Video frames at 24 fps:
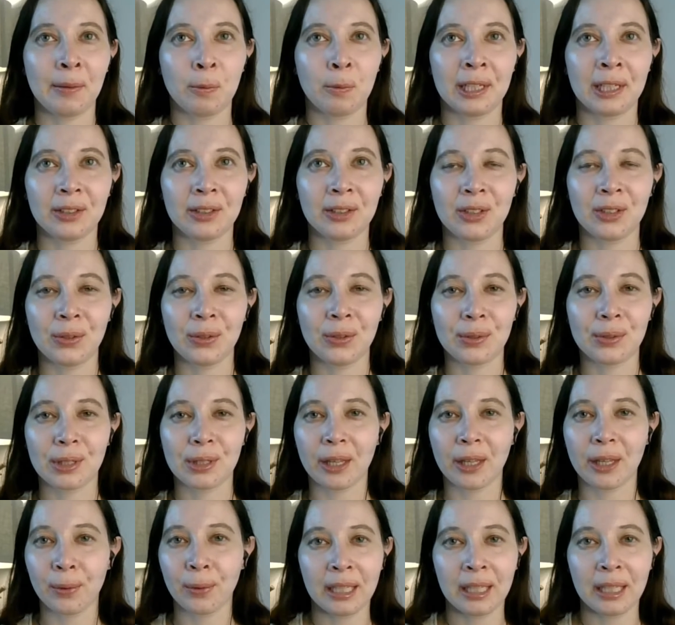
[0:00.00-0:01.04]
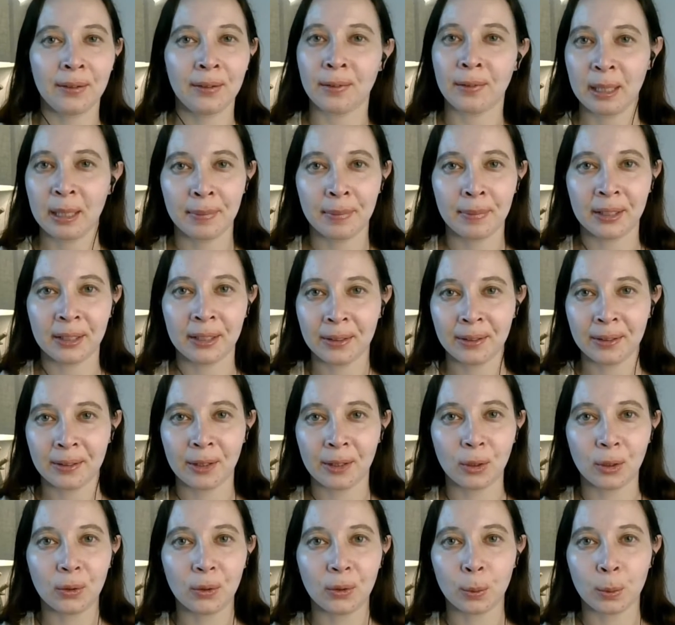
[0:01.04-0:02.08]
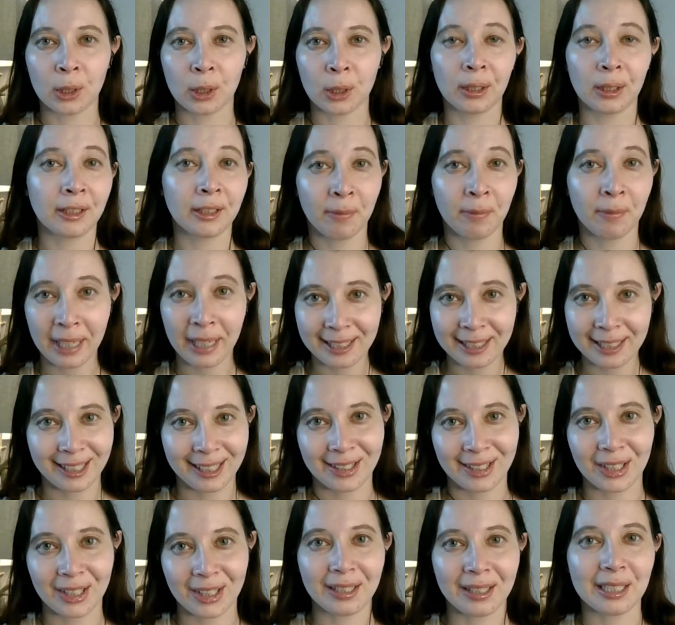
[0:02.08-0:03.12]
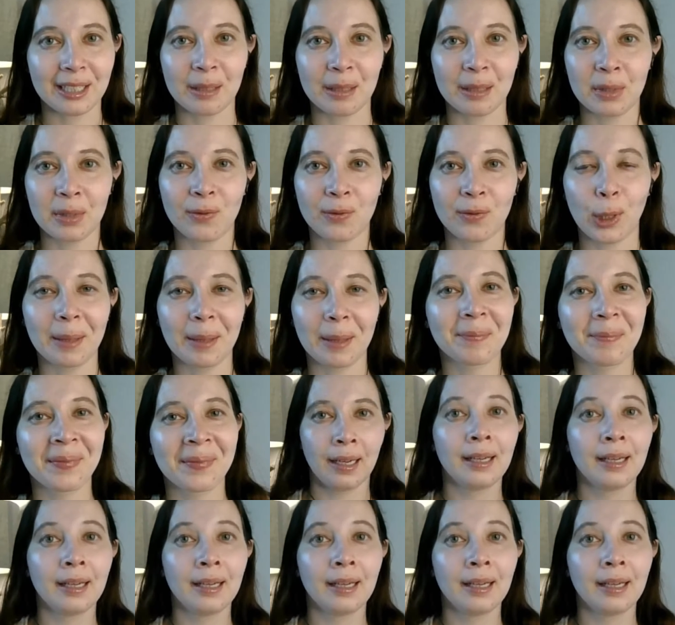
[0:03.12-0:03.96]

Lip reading: want to slowly rebuild the whole world of Britechester in The Sims 4.